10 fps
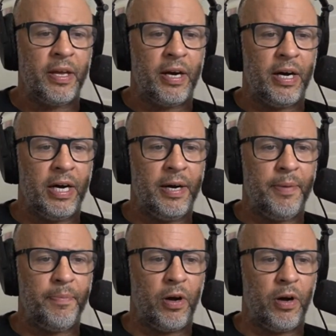
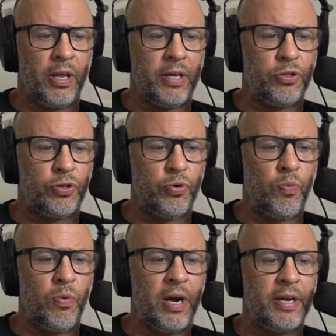I'll do
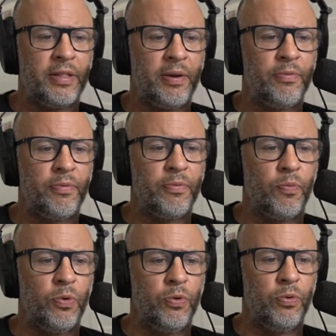one and then
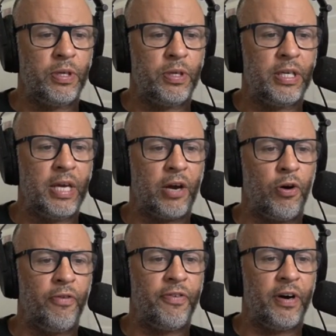we'll kick
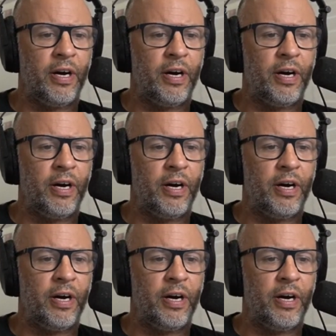off.